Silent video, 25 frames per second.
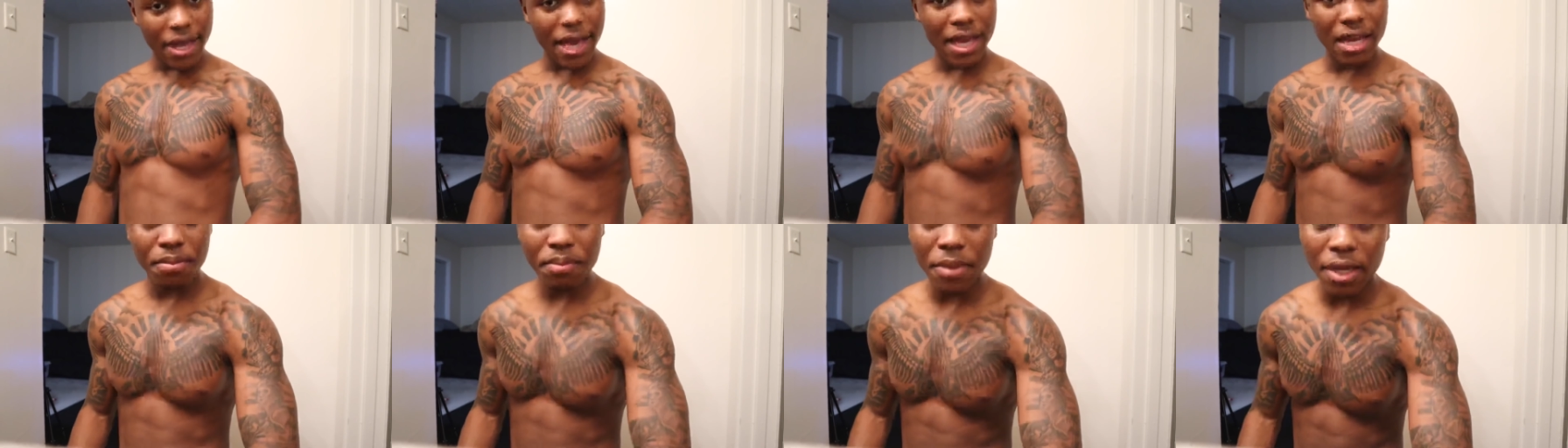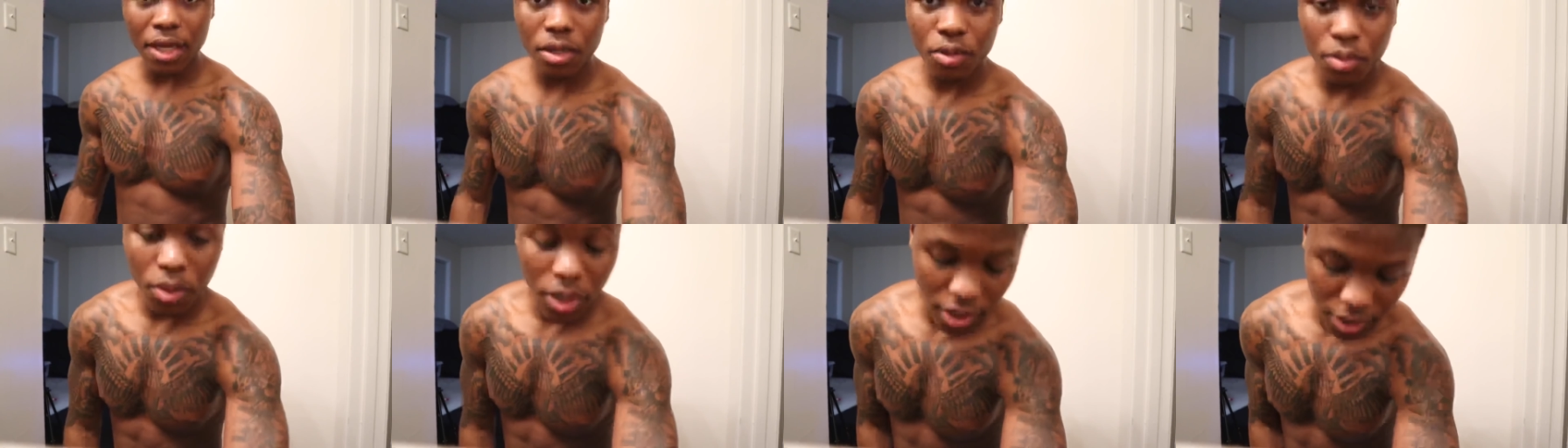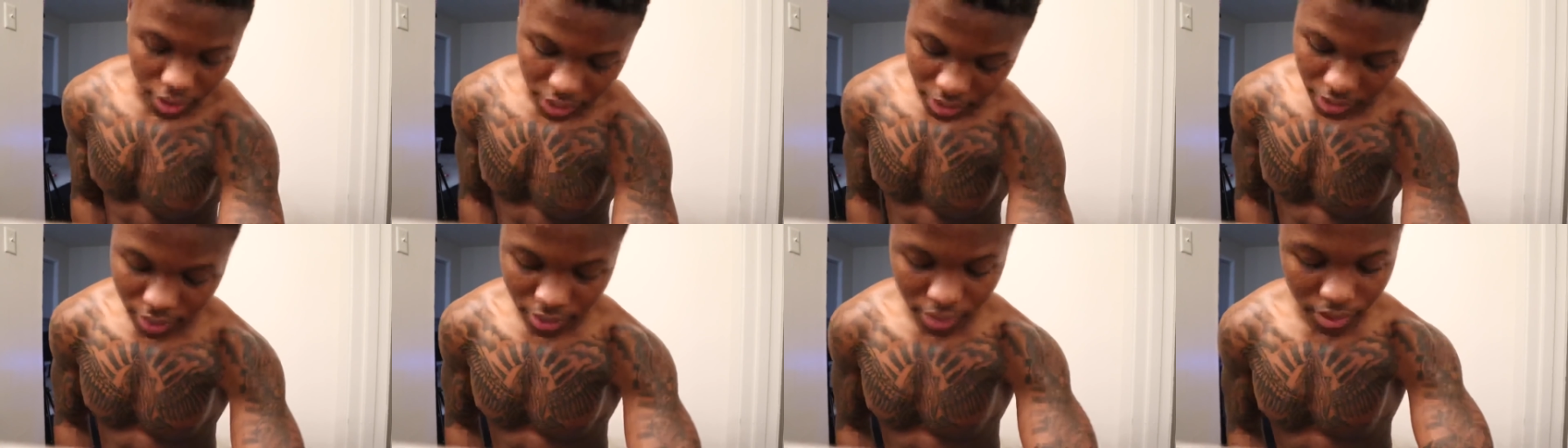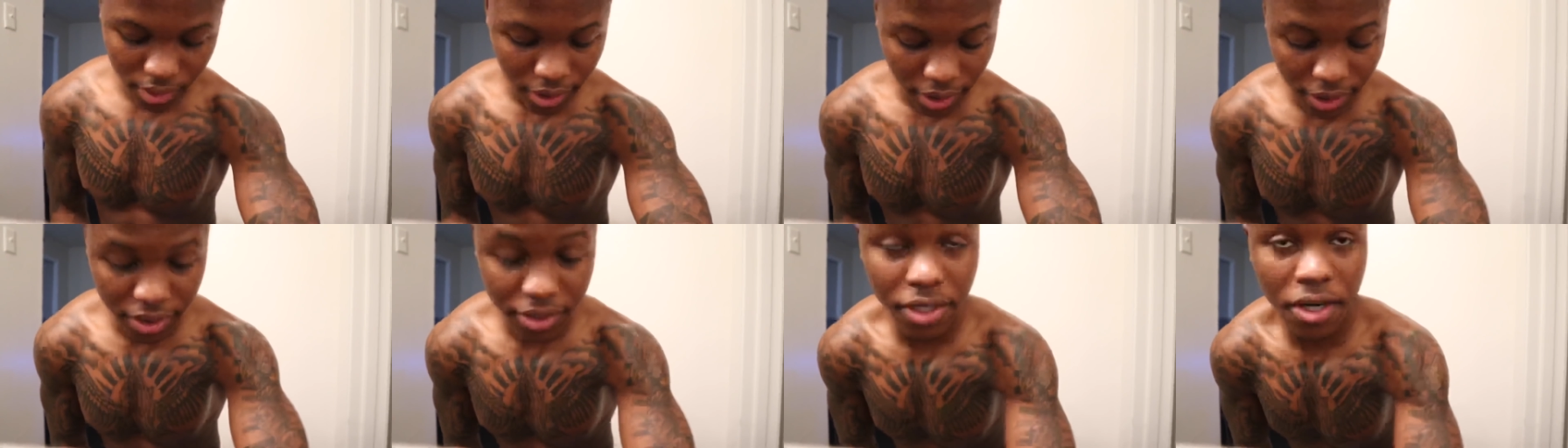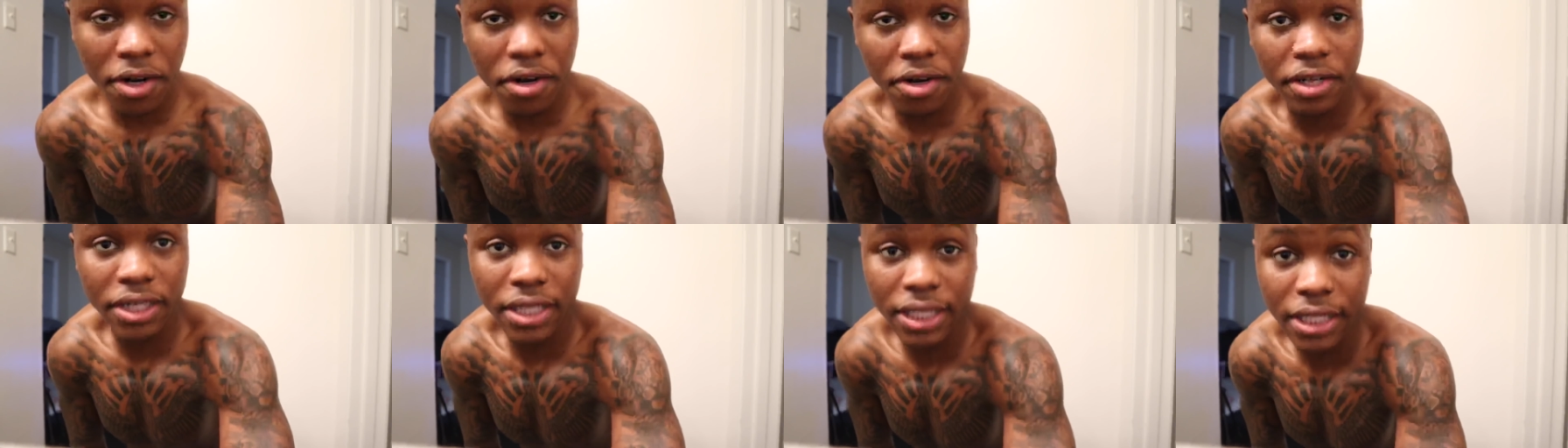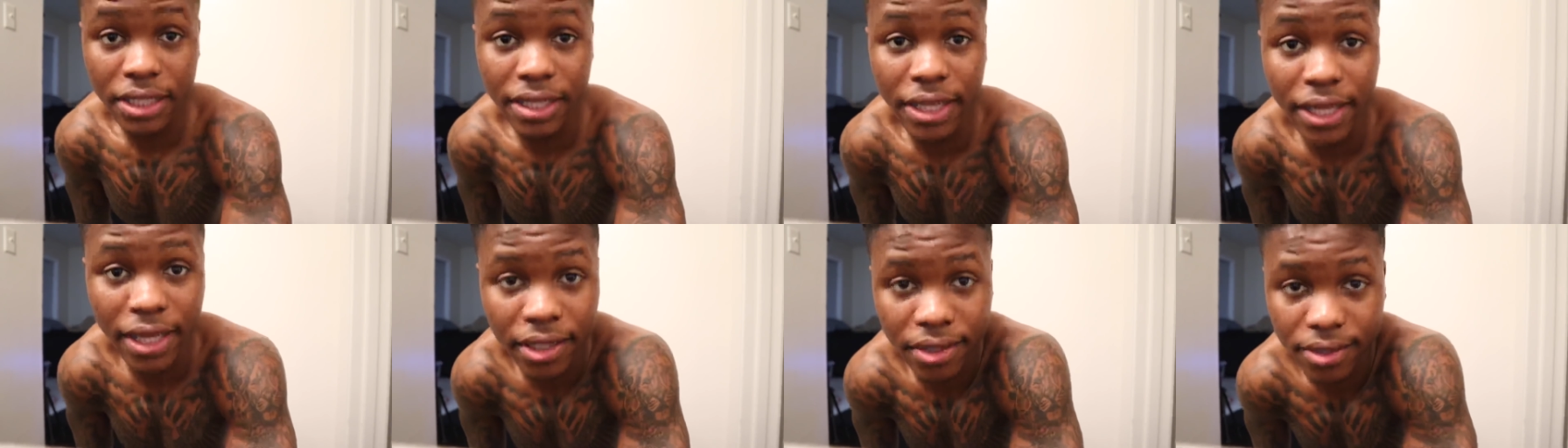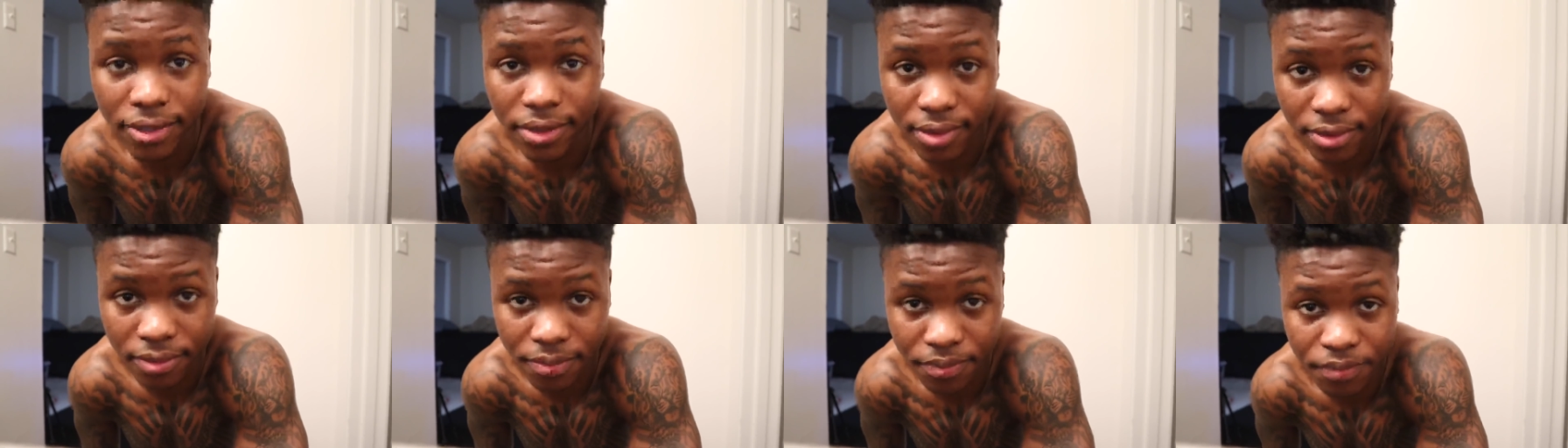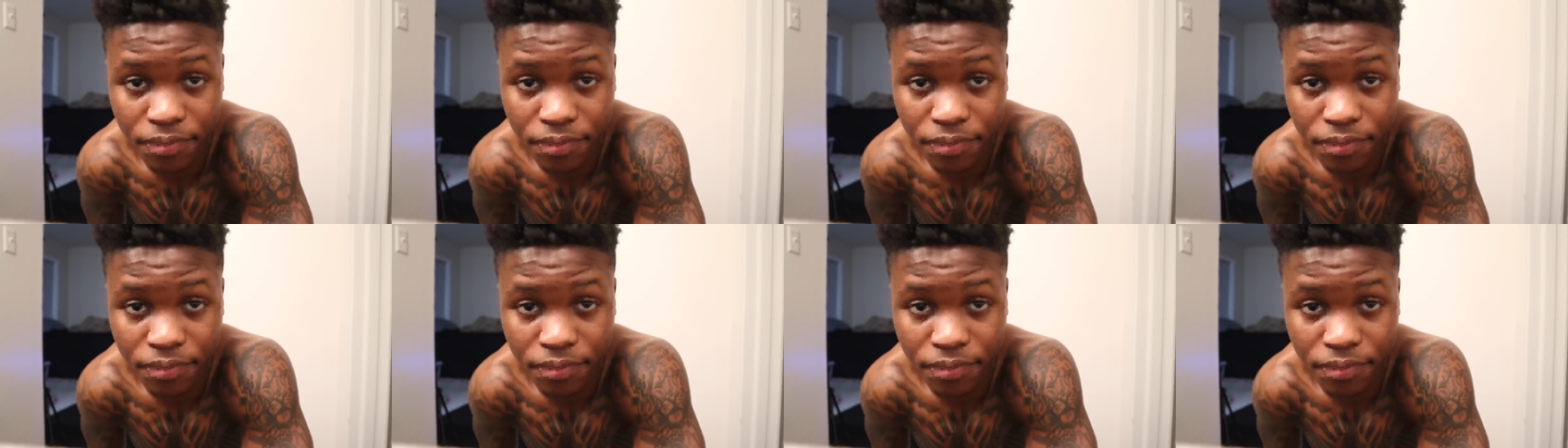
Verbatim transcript: had to make it work. It's currently late.